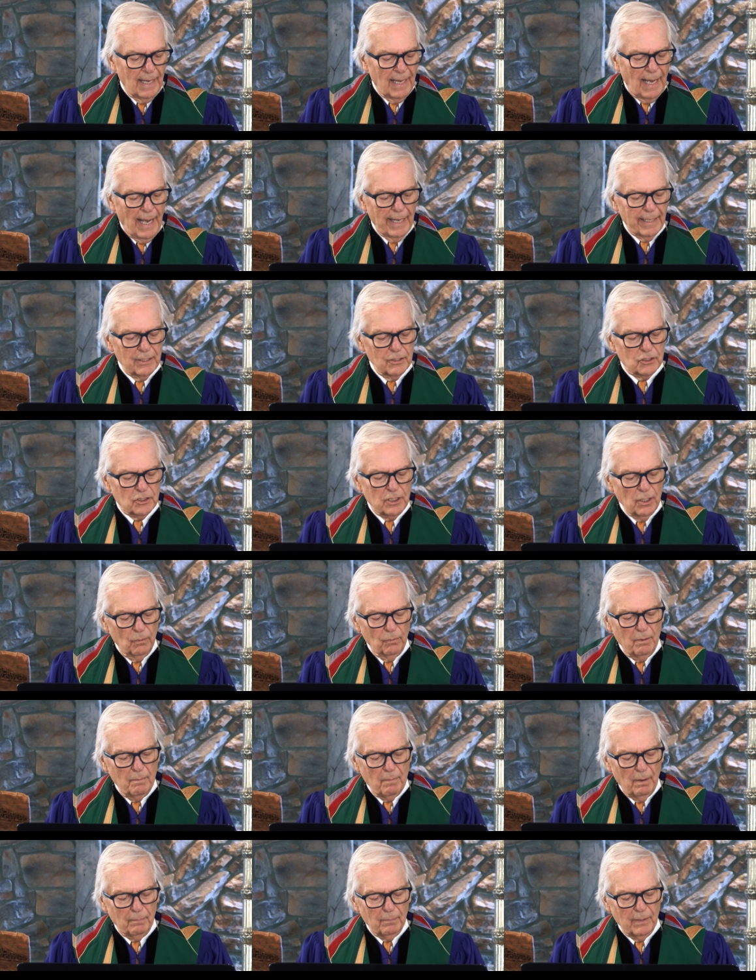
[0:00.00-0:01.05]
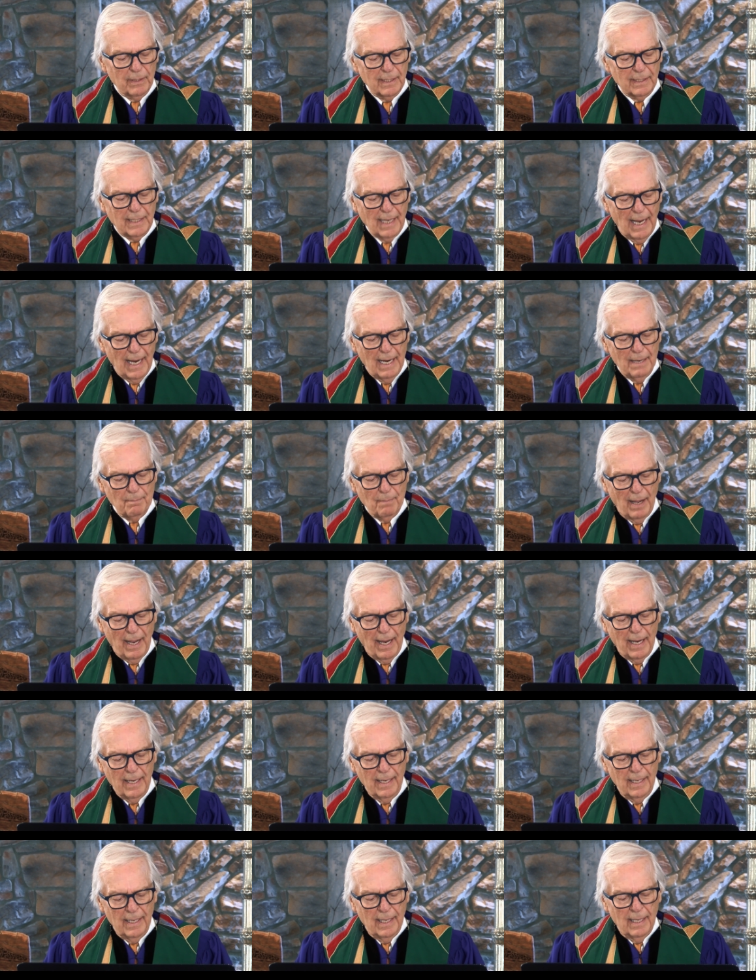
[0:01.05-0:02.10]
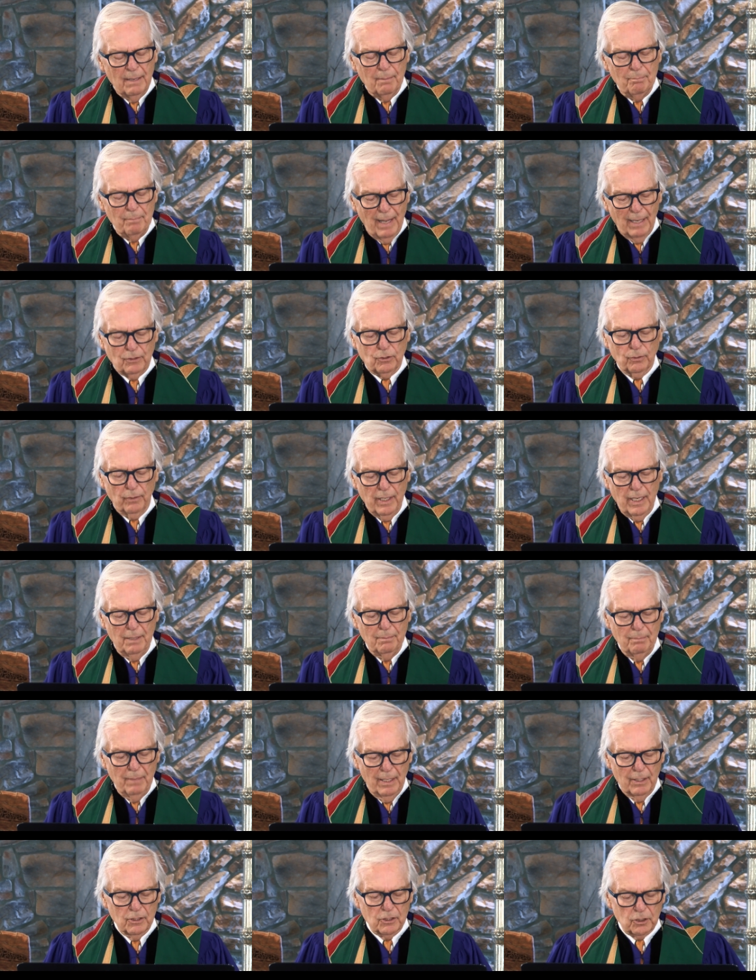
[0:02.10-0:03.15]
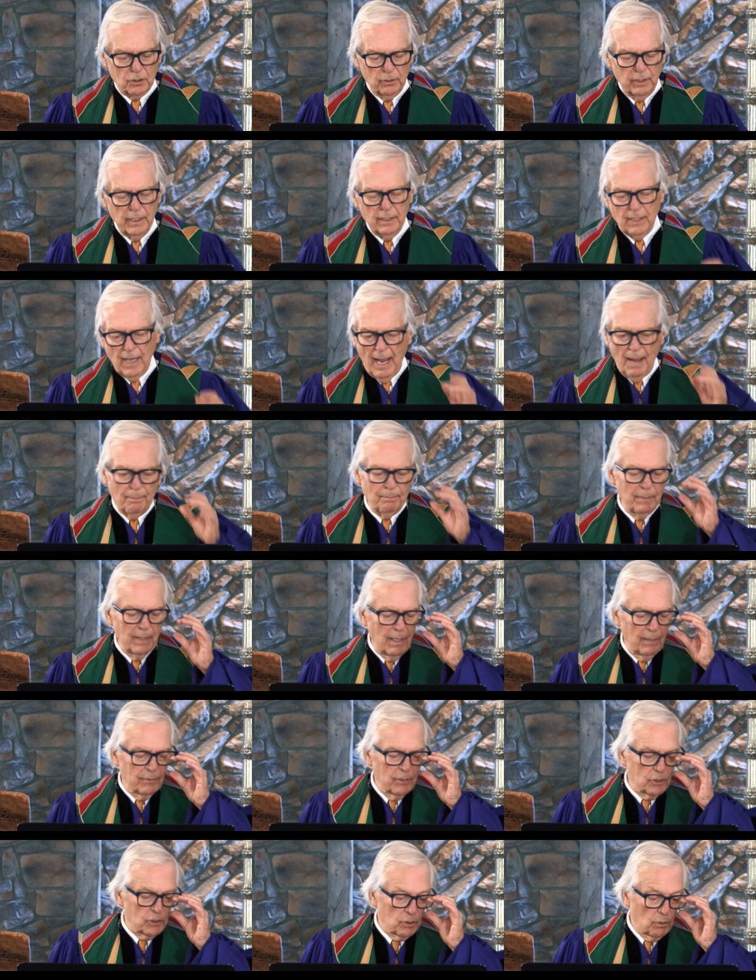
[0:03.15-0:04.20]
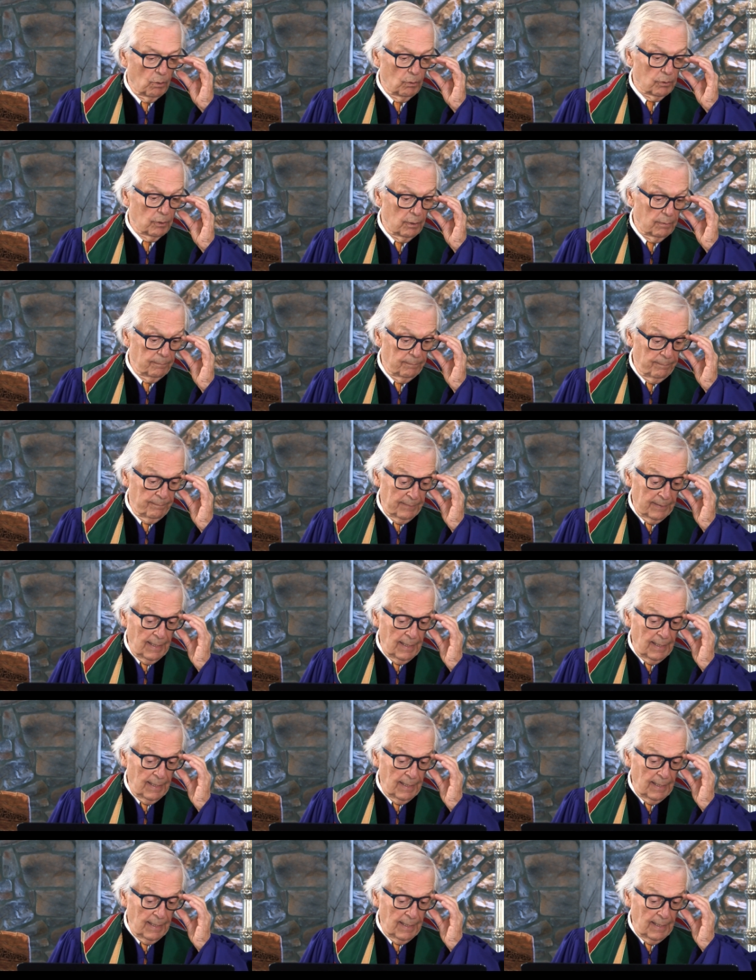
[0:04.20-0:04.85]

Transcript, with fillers: I can still remember the day my mentor in ministry tapped me on the shoulder